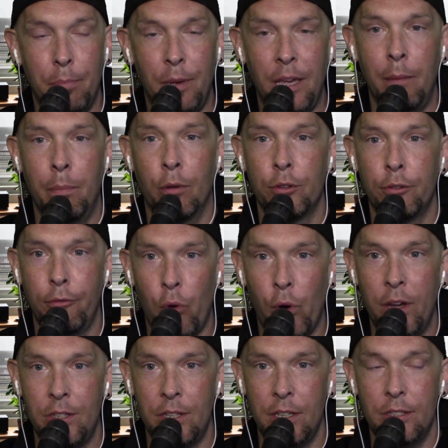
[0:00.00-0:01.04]
people's
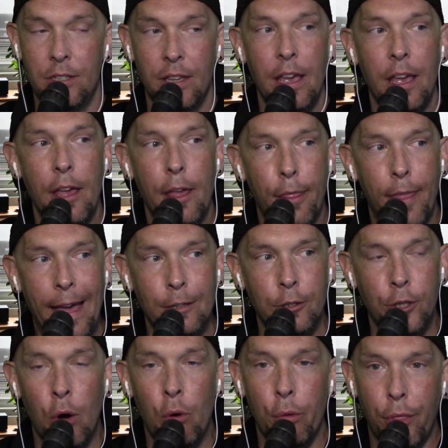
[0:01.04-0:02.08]
voices
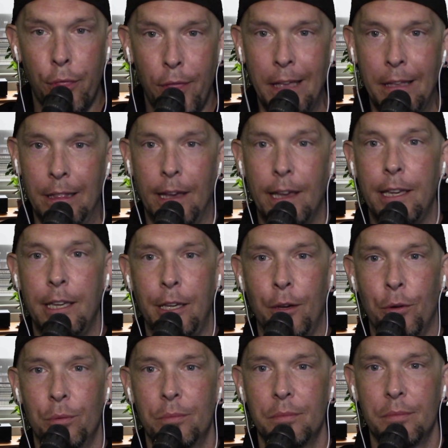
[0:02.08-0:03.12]
that don't think like
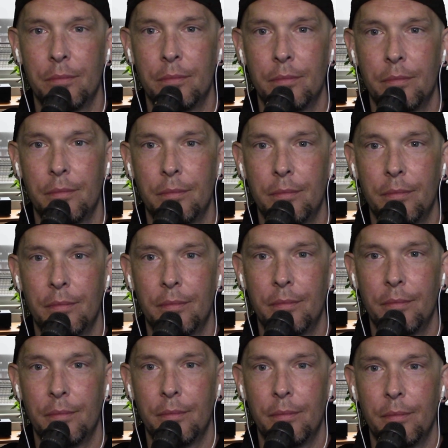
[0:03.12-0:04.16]
you.
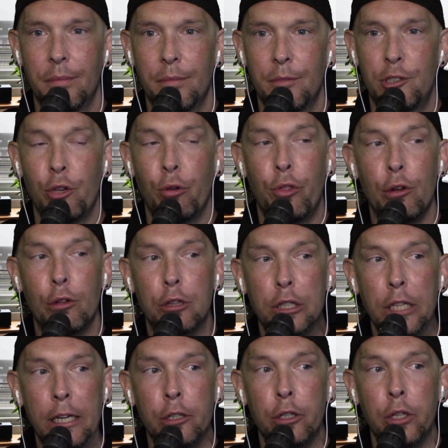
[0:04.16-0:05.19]
So they're
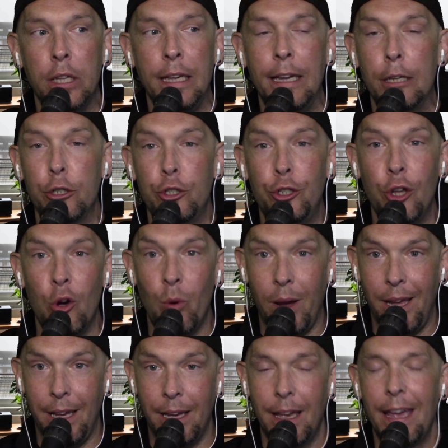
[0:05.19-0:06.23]
literally
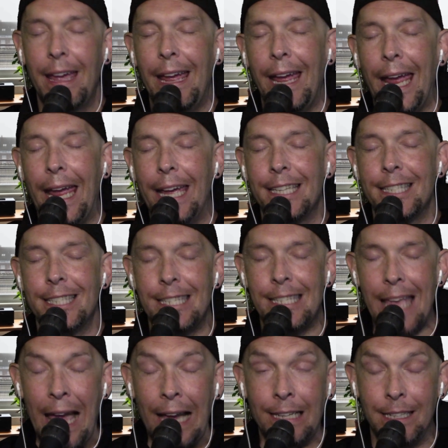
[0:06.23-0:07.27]
doing
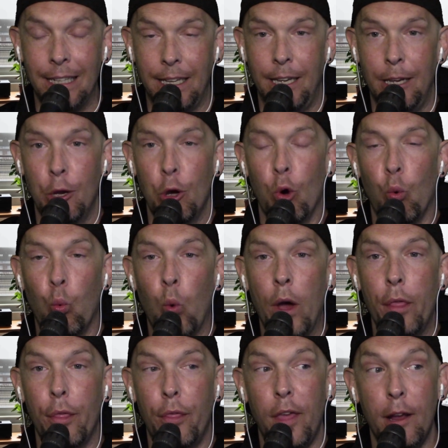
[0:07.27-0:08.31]
exactly
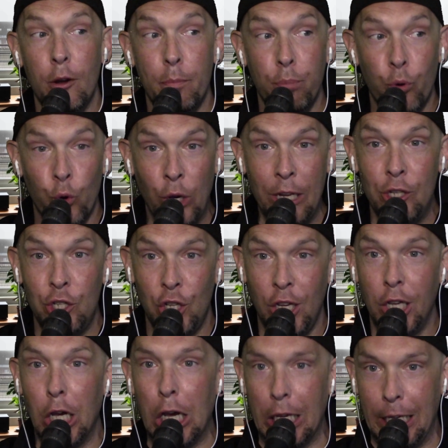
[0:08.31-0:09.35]
what they're
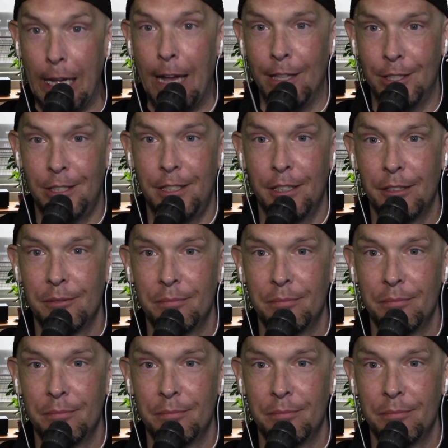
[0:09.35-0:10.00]
preaching against.